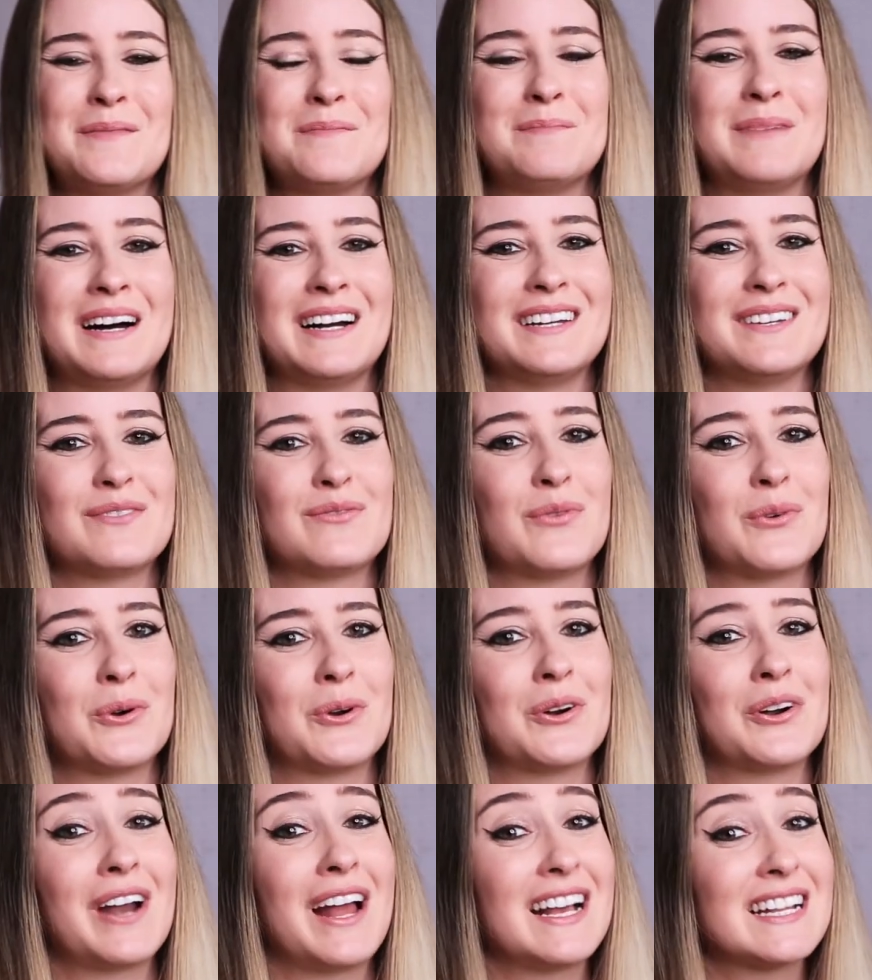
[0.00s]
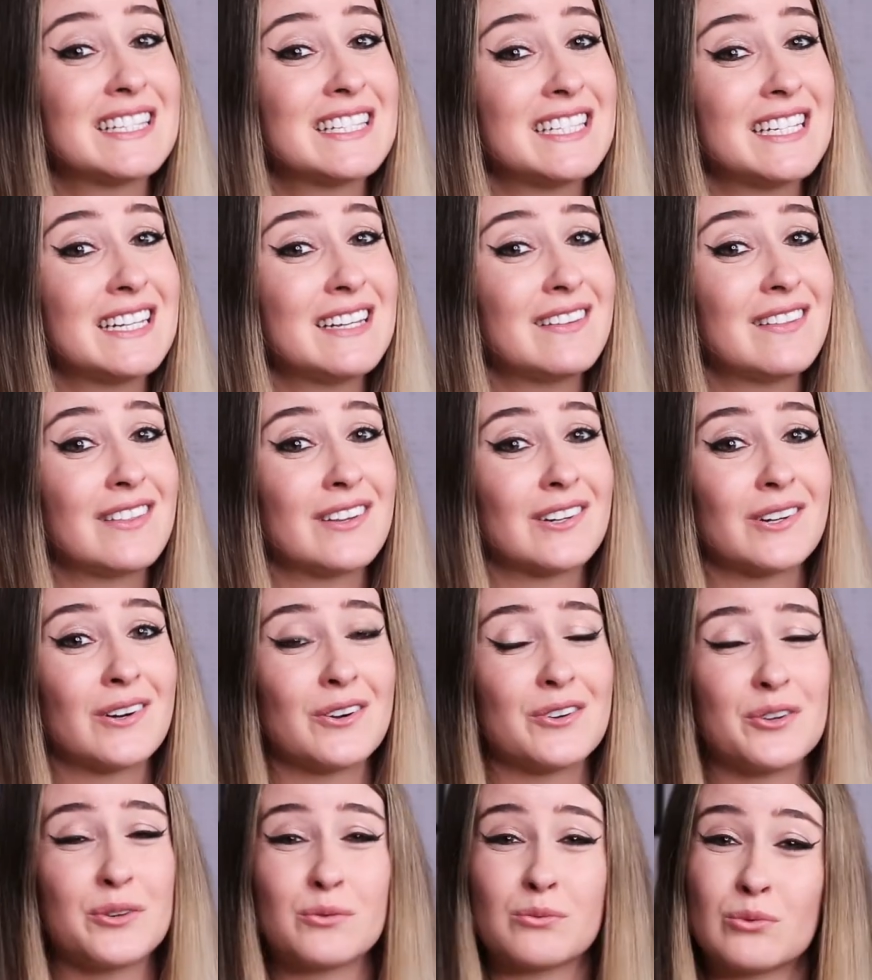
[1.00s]
But for Etsy, there
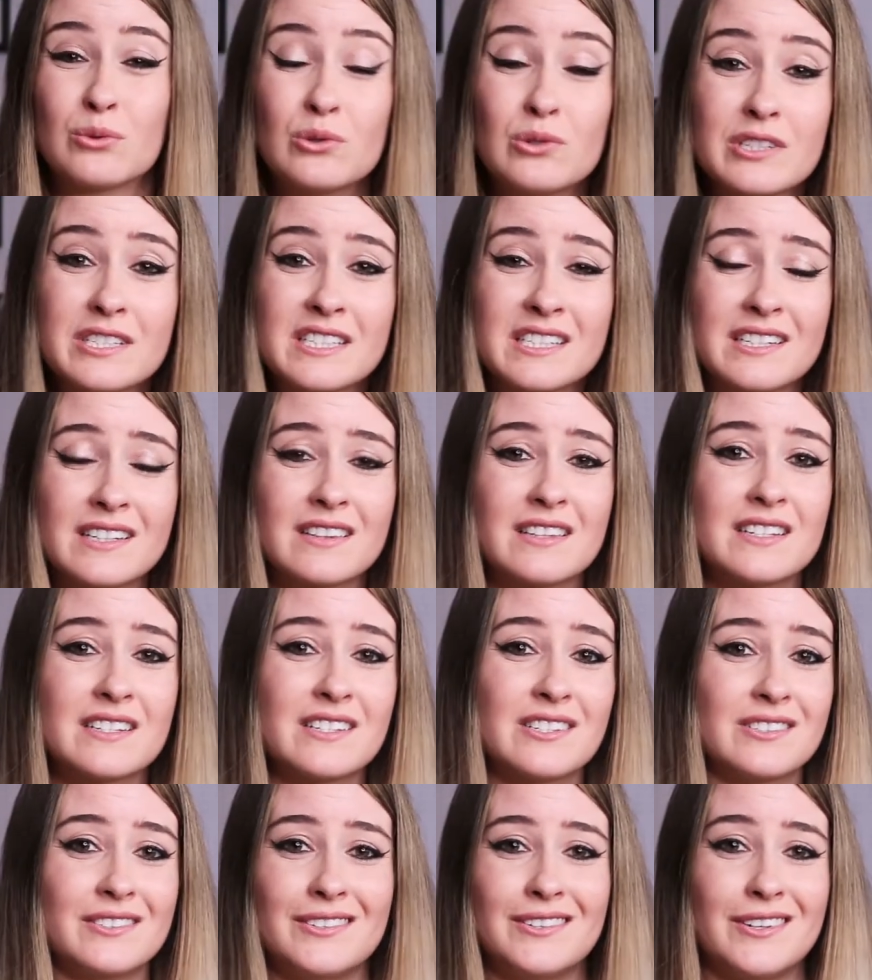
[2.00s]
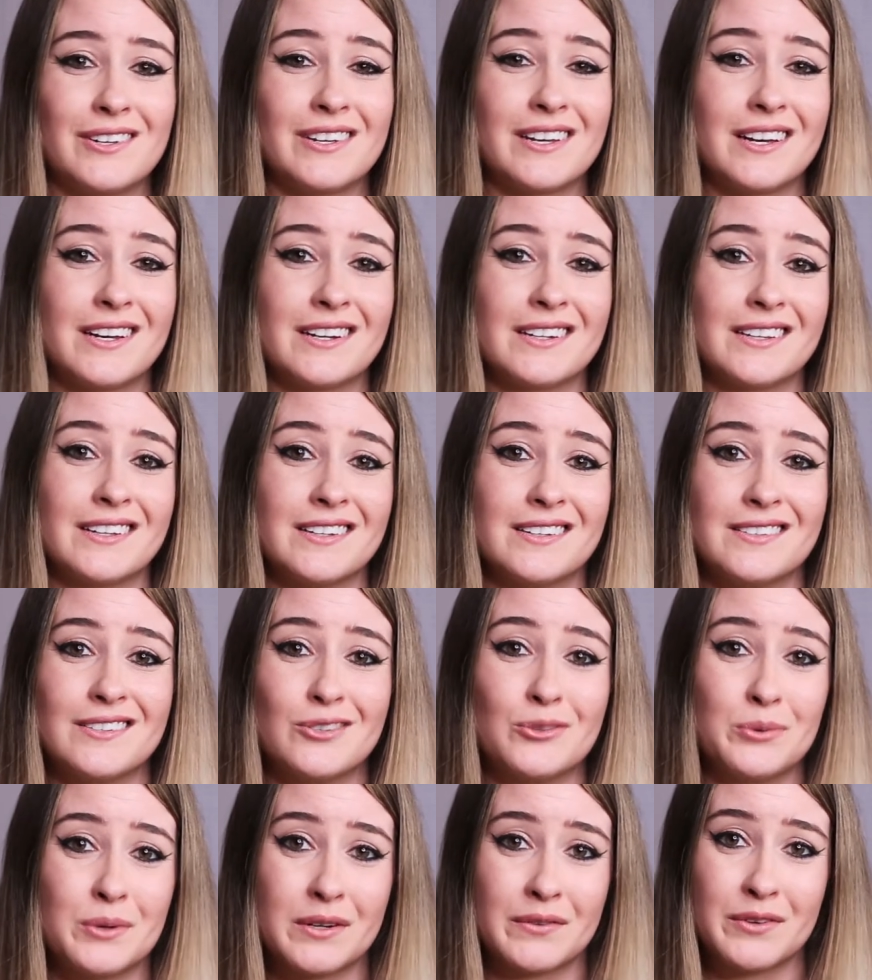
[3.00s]
are no rules like this. You can kind of like
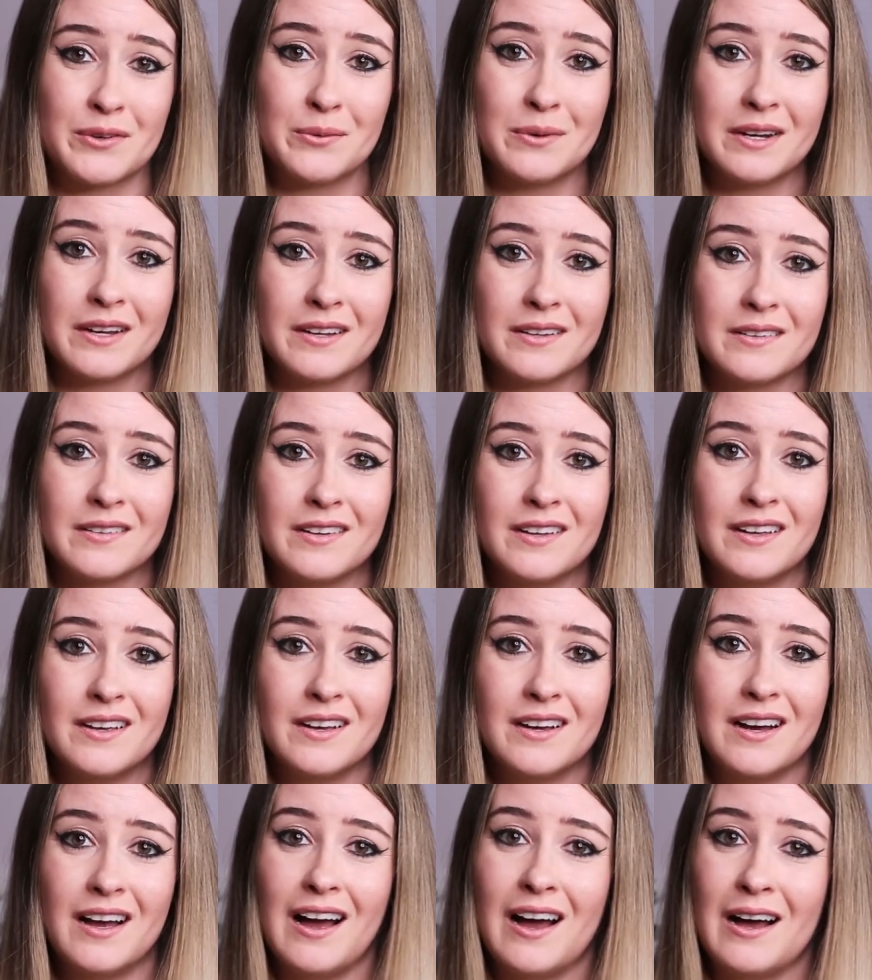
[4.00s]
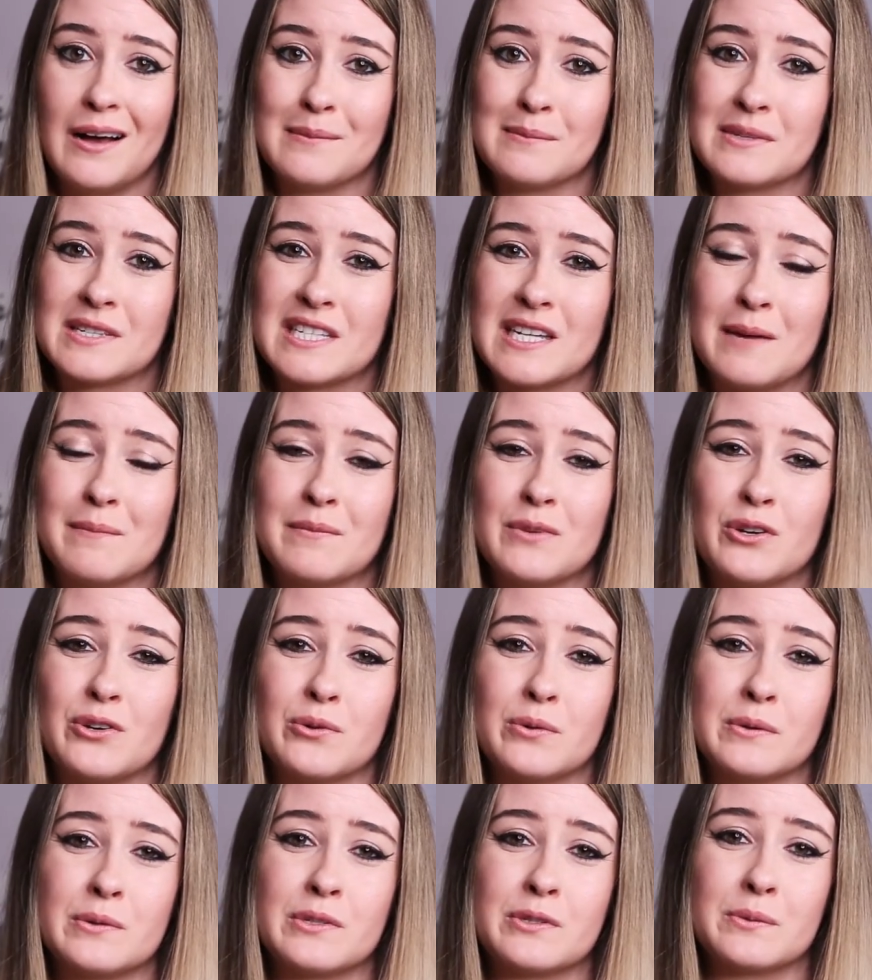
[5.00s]
do whatever you want. Some
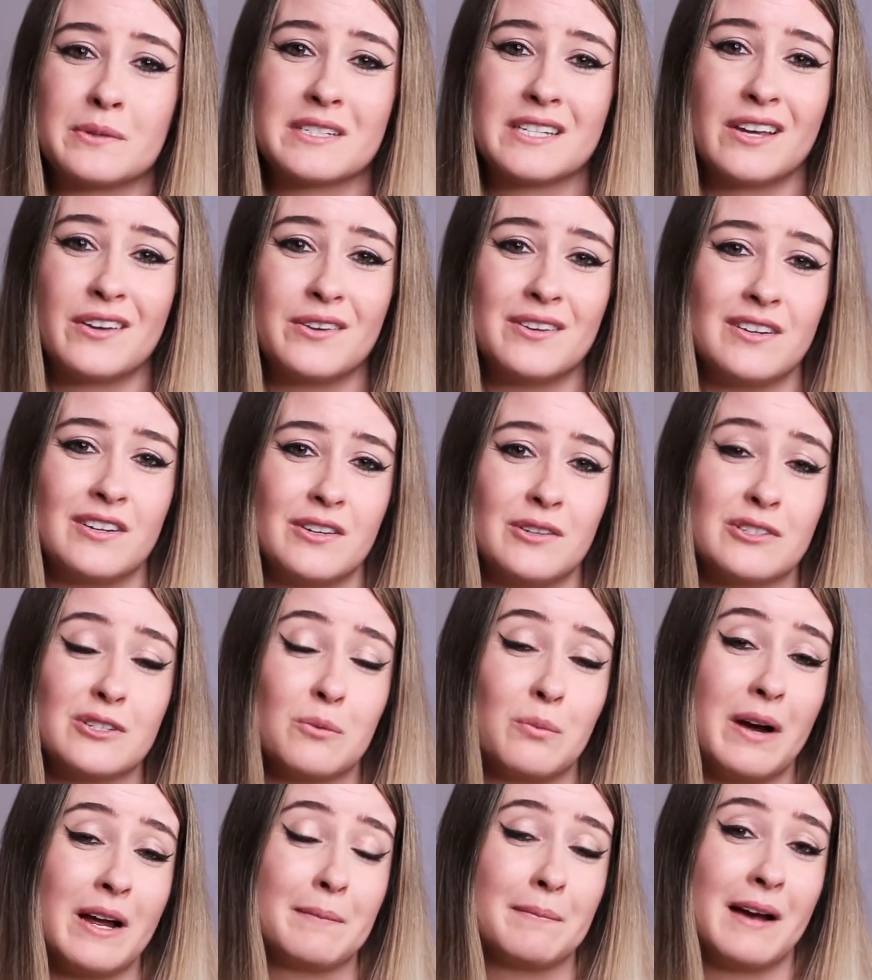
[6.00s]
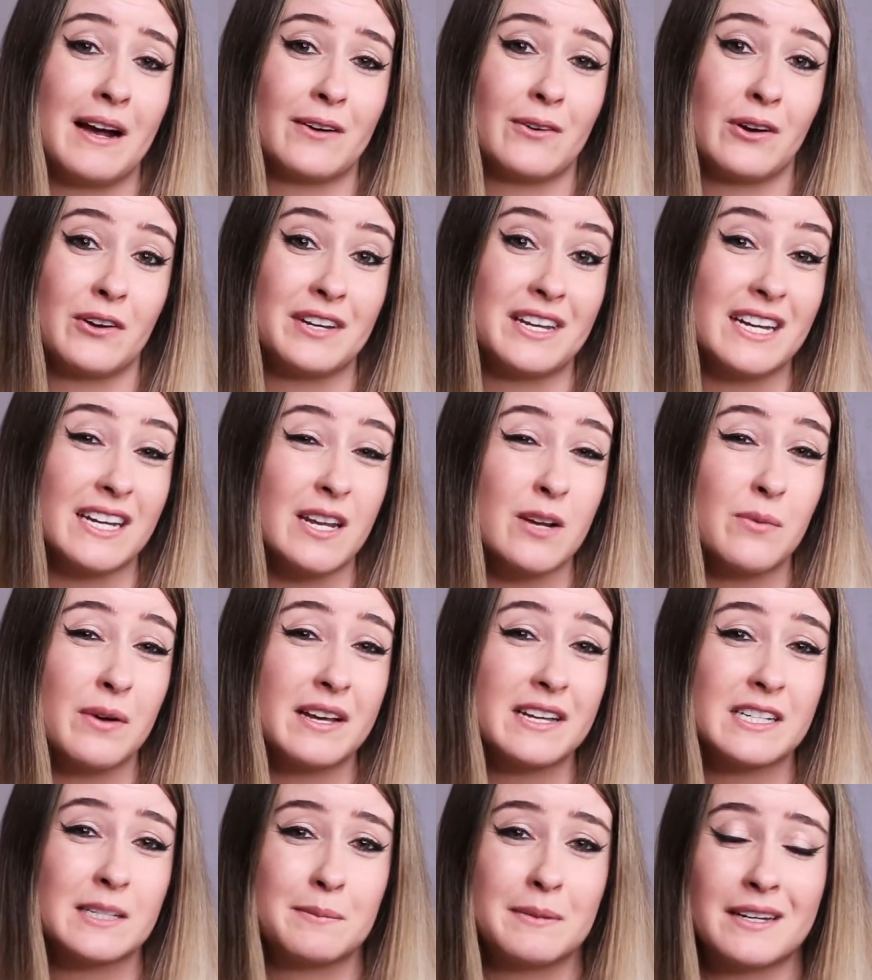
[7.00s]
gurus will tell you to use a white background
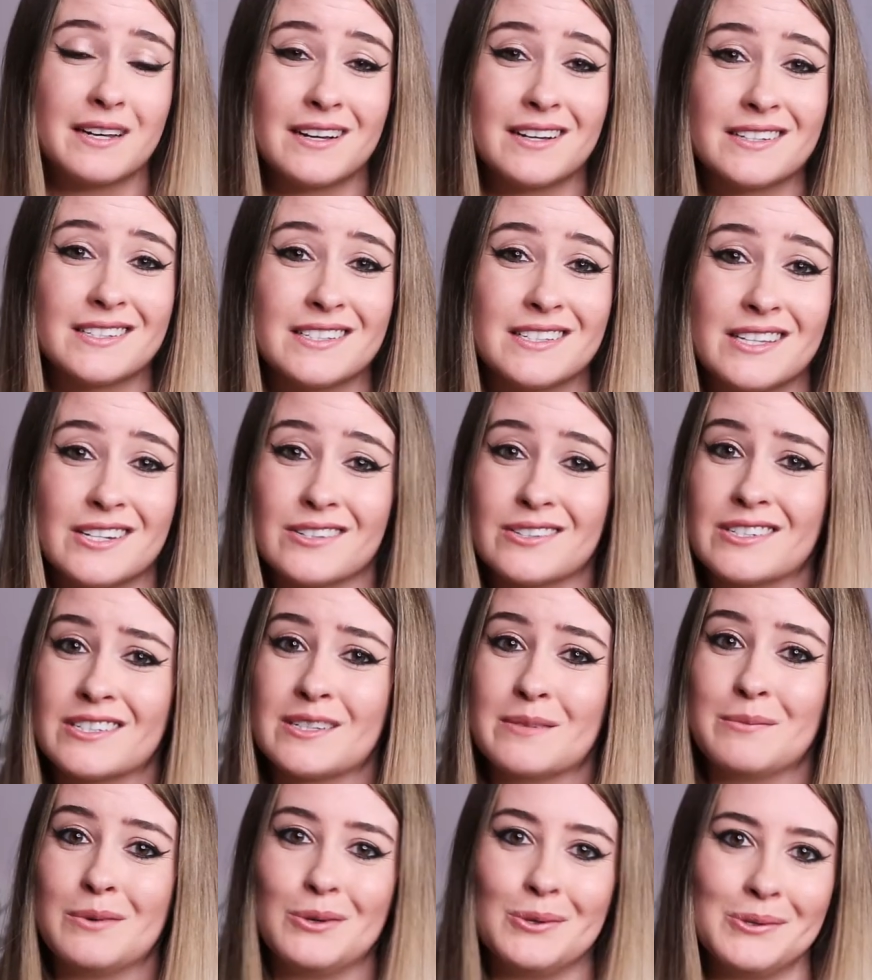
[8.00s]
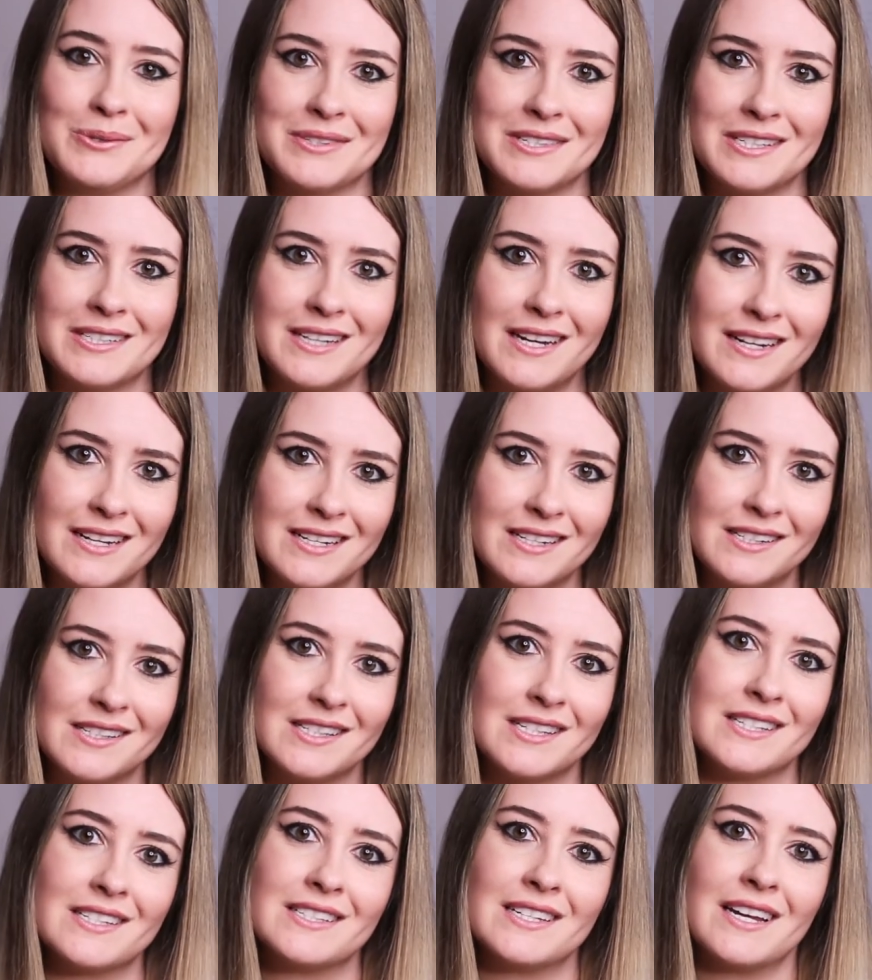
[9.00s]
anyways because there are some old studies
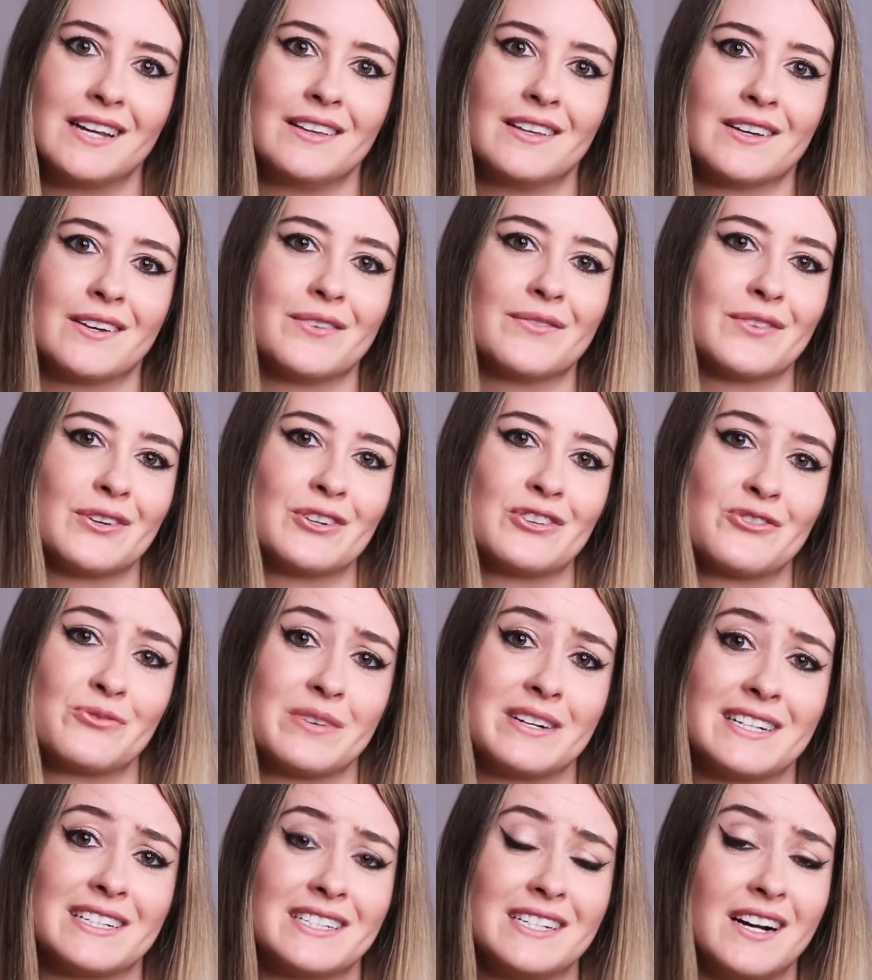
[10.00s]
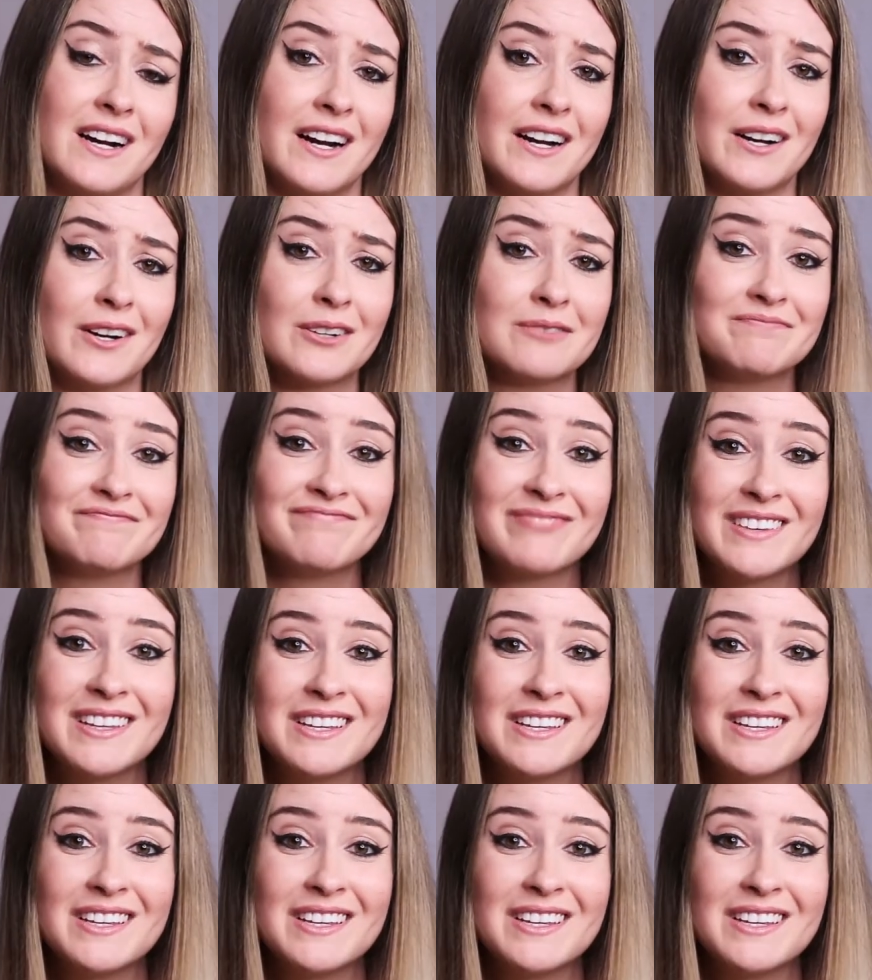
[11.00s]
that say the conversion rate is higher.